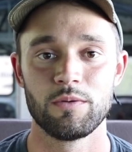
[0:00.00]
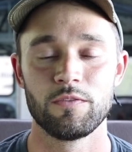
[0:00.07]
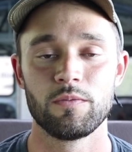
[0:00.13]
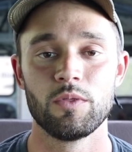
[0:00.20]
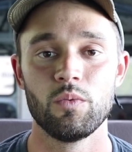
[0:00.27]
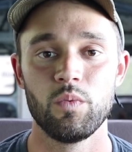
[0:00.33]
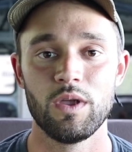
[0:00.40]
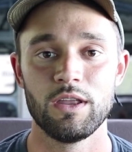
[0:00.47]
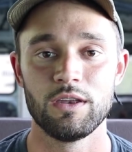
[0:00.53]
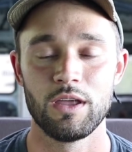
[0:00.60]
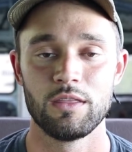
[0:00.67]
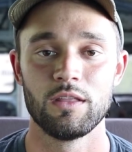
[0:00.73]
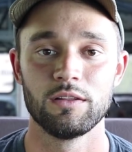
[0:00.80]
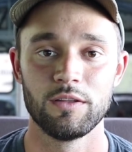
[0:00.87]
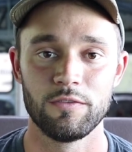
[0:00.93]
coming from the wind
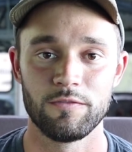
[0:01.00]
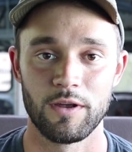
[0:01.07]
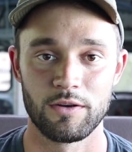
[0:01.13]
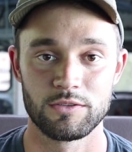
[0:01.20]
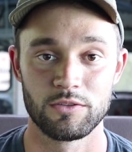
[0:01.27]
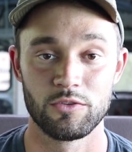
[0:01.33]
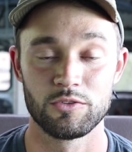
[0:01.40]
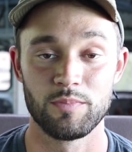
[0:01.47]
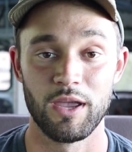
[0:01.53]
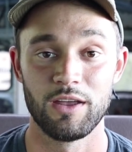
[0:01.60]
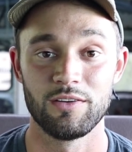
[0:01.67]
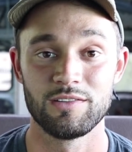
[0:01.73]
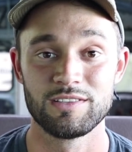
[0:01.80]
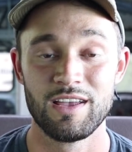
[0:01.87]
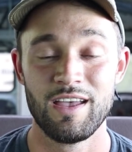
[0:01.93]
and the lift factors on those
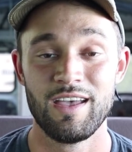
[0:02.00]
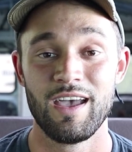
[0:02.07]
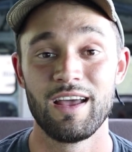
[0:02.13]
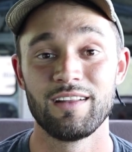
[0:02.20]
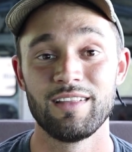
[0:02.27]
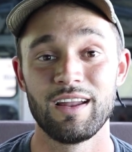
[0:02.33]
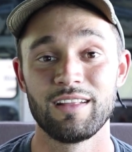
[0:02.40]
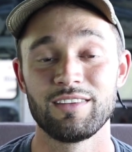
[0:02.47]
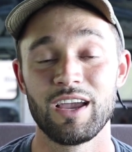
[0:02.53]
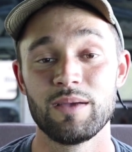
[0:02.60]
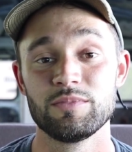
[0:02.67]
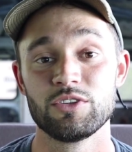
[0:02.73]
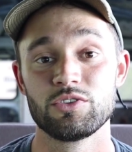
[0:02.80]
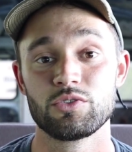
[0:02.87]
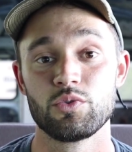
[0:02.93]
panels. And a lot of
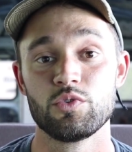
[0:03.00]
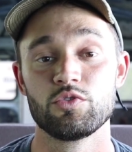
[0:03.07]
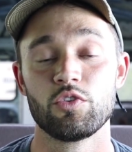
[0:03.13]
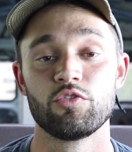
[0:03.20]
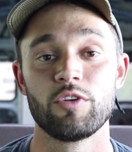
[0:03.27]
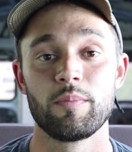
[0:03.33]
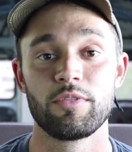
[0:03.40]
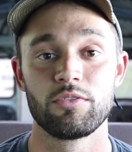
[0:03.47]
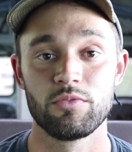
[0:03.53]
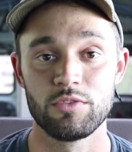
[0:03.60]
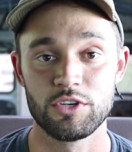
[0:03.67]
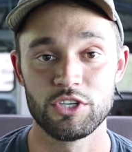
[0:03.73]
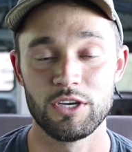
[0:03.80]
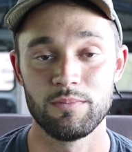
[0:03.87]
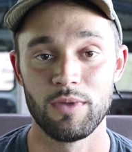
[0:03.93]
times the screws will rip through
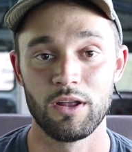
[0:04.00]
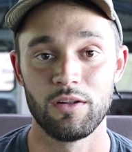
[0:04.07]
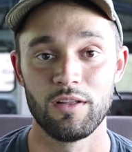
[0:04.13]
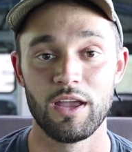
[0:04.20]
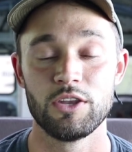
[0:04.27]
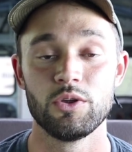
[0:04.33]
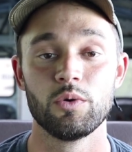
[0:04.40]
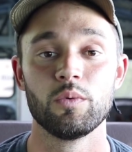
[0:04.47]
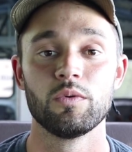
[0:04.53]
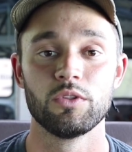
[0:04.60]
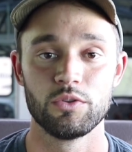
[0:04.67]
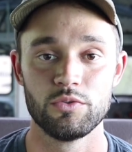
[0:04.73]
the sheet metal and you will